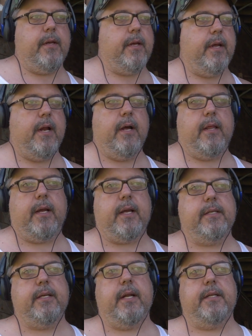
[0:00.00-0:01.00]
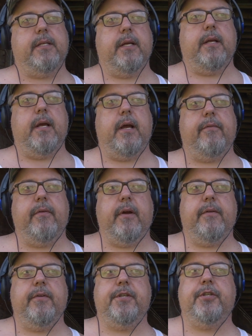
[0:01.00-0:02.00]
You know, like I said, it's every,
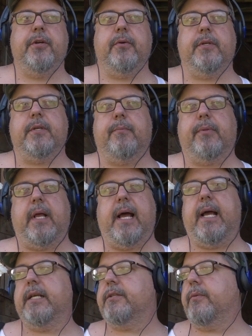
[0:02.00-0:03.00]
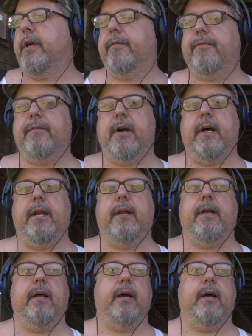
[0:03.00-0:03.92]
every shoot is a blast. We have fun.